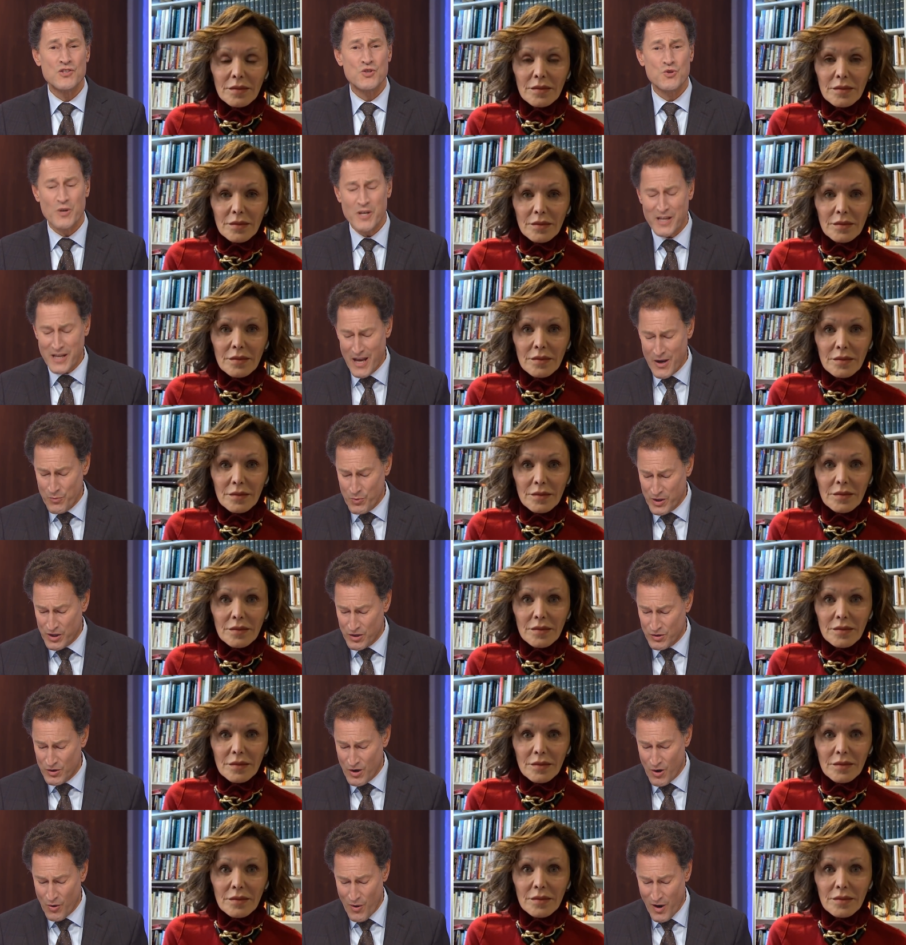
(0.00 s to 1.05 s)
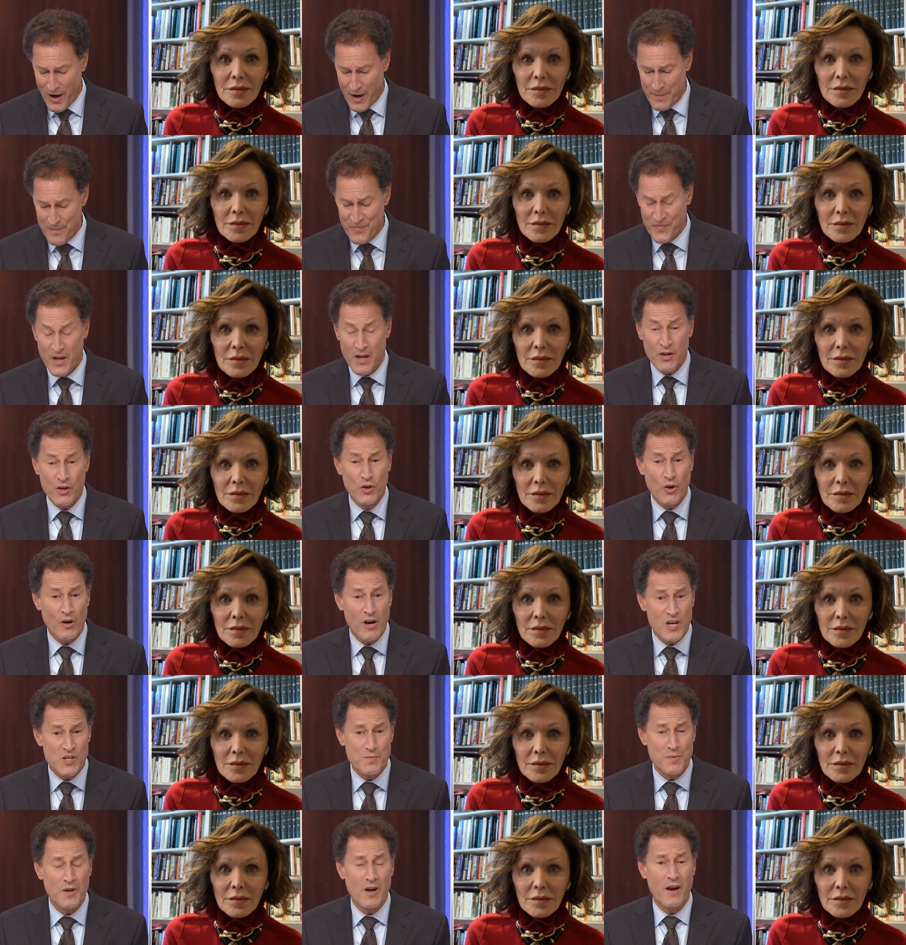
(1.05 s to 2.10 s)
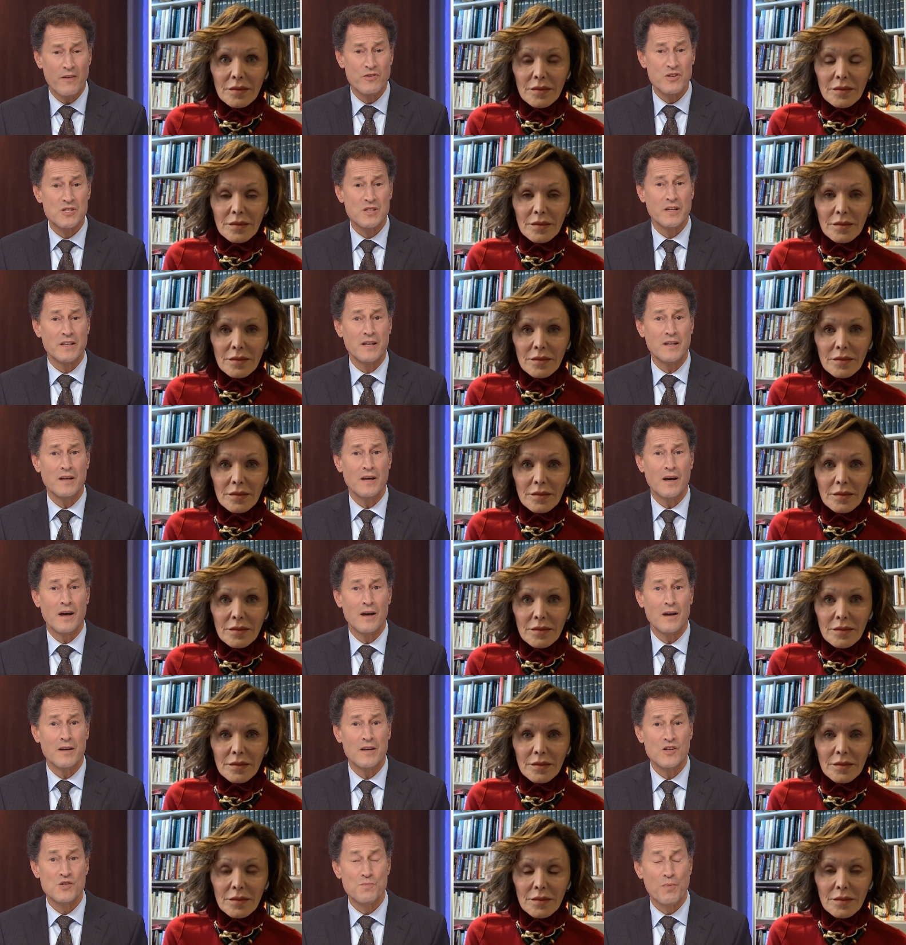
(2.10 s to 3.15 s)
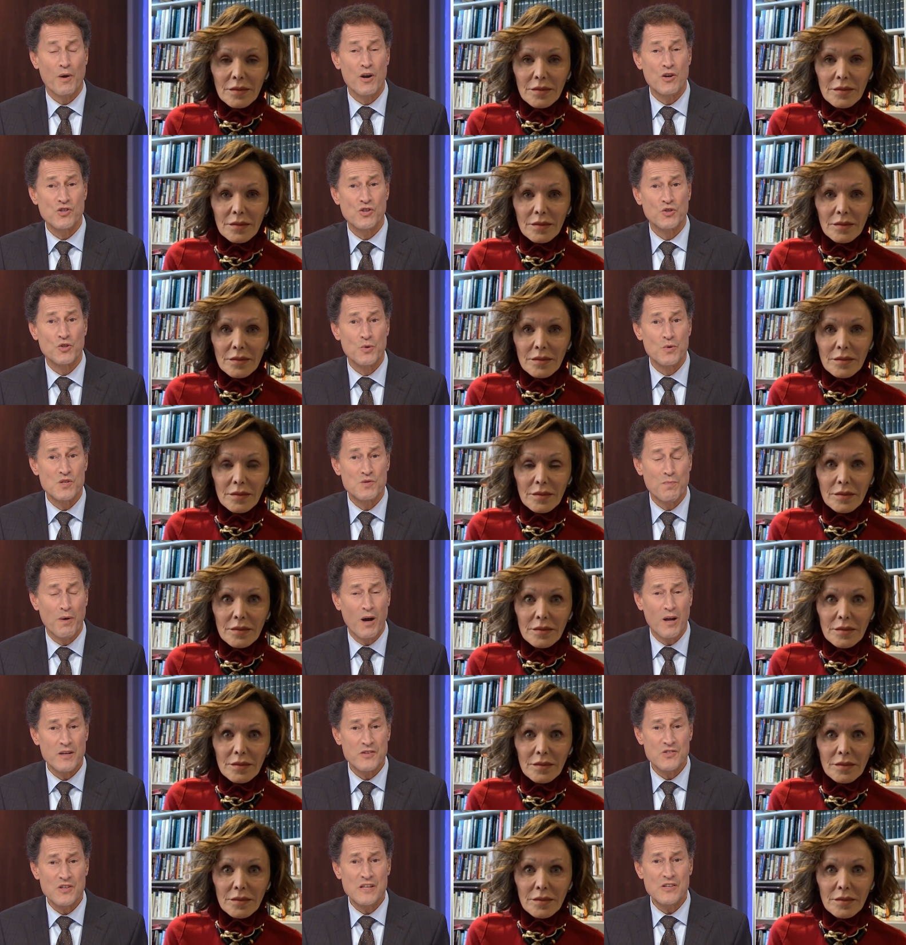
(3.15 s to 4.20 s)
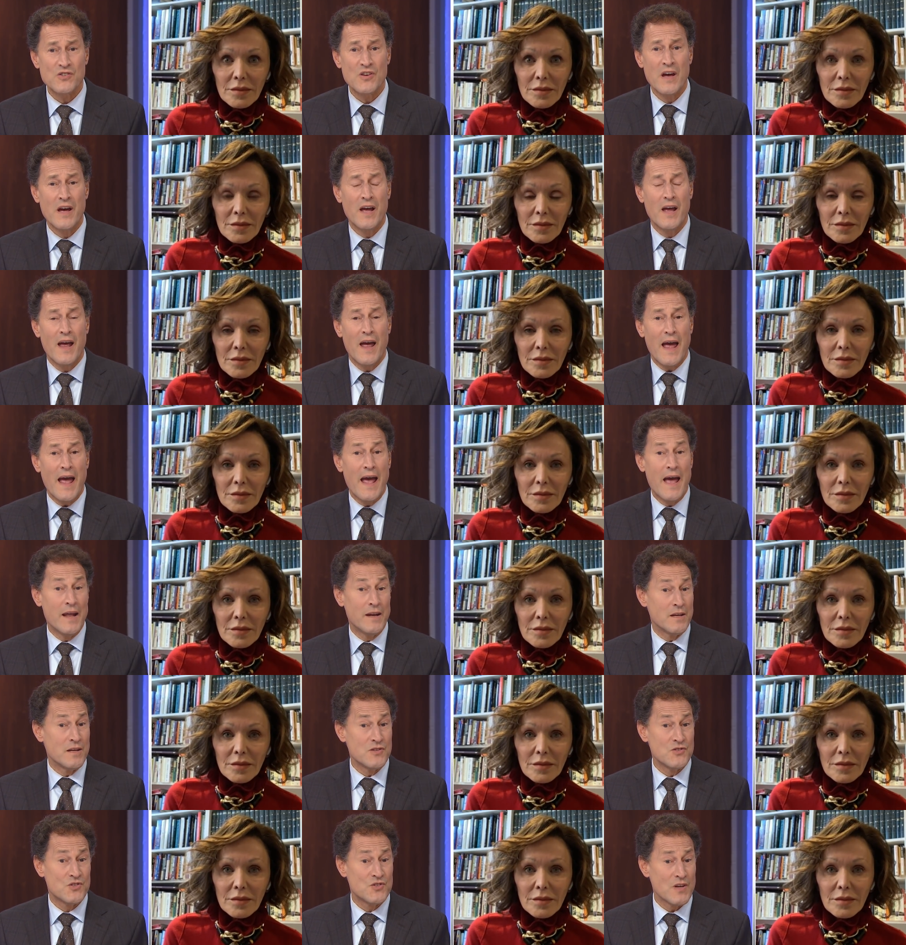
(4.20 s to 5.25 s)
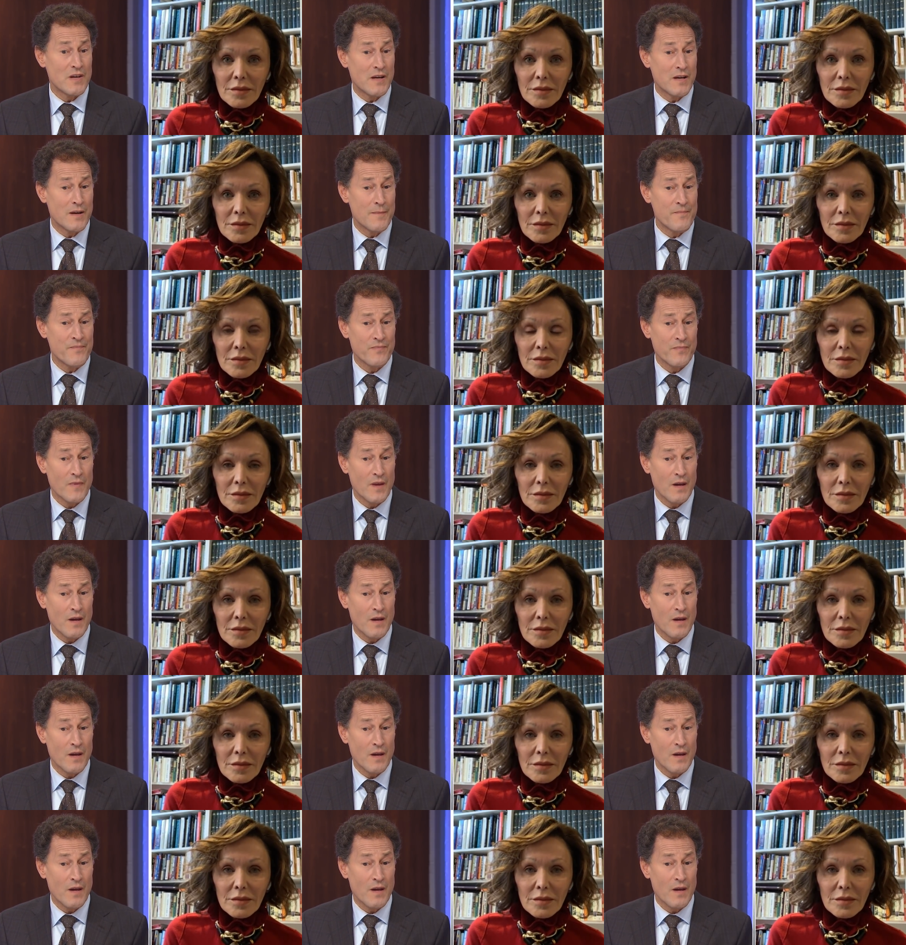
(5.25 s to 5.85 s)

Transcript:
Speaker 1: streak, and we could go on. Your husband obviously uh, is partial to his policies and is um,